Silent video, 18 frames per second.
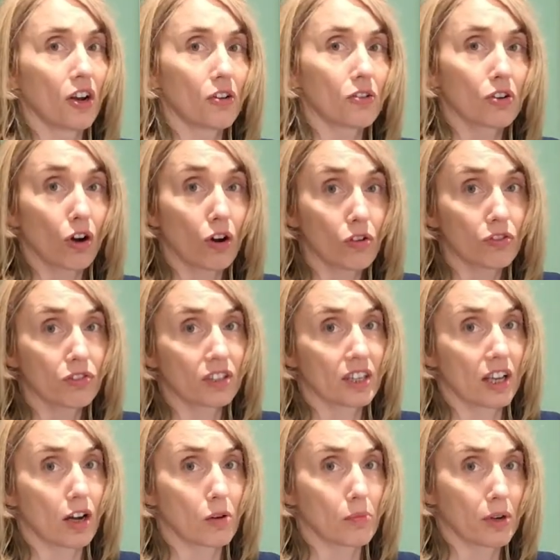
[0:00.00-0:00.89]
golfer's
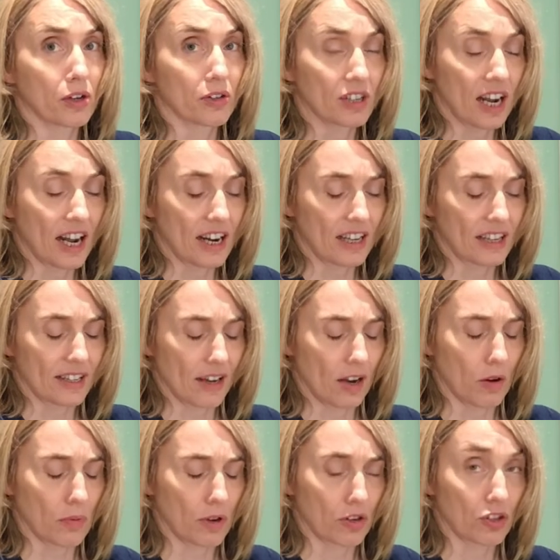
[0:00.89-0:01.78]
elbow, tennis
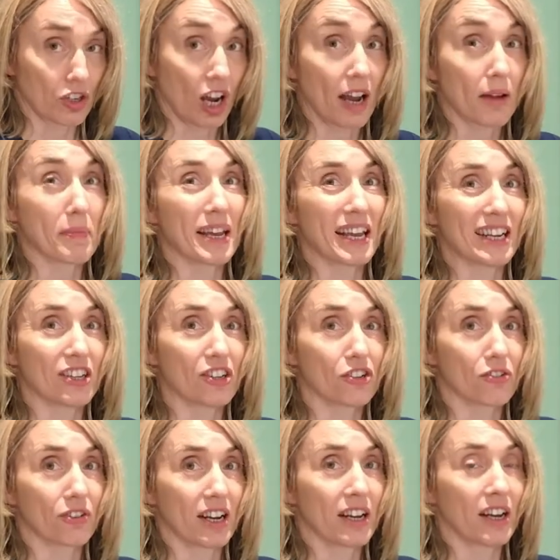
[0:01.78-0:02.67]
elbow type
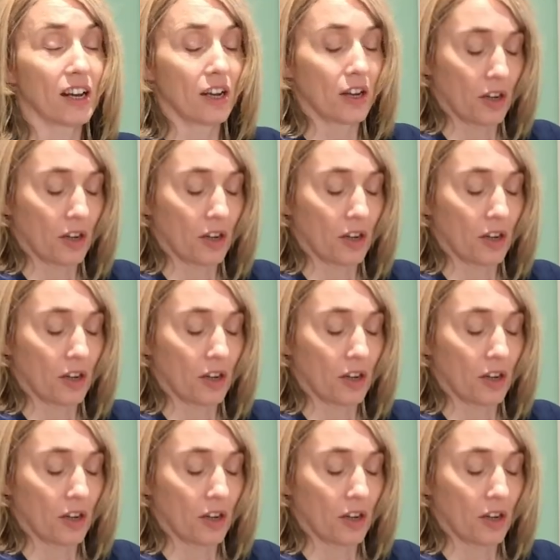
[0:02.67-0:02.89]
injury.